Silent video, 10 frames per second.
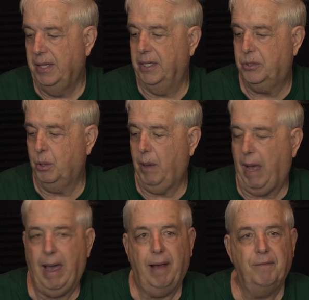that you
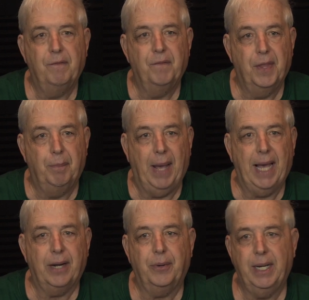have the
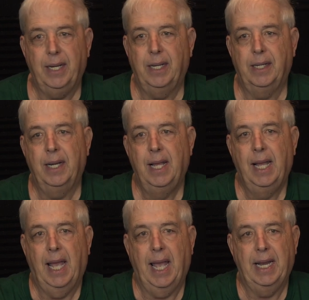battery in
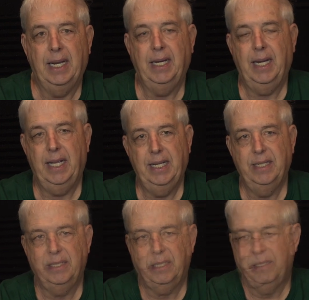and it
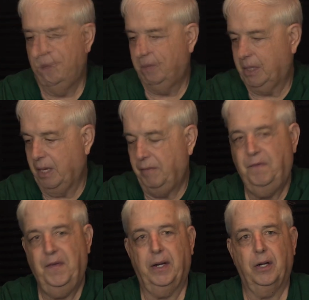is
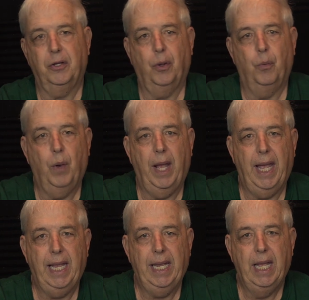configured the
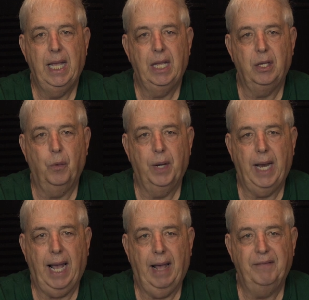way you would
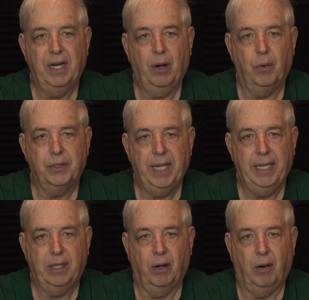have it on
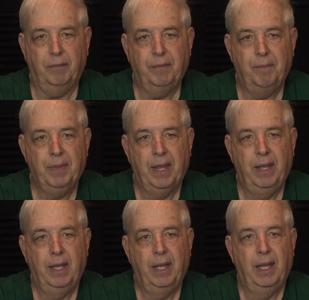takeoff.
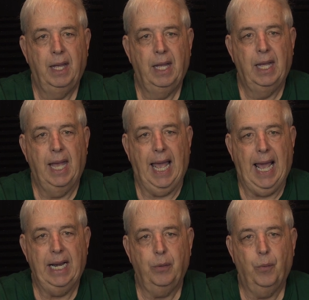
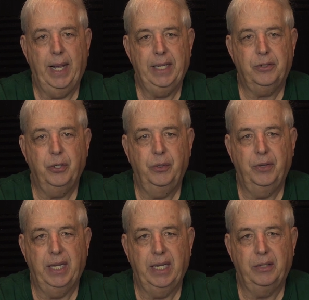Adding weight to
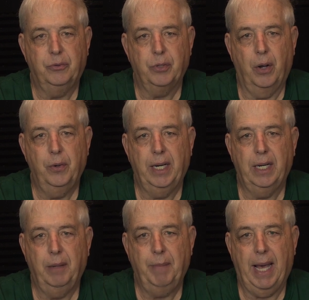the drone
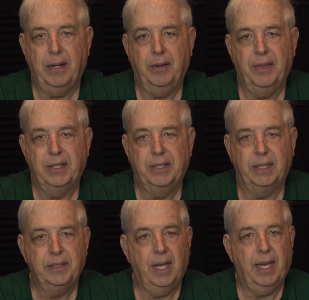in a manner that
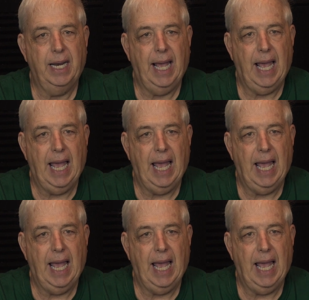does not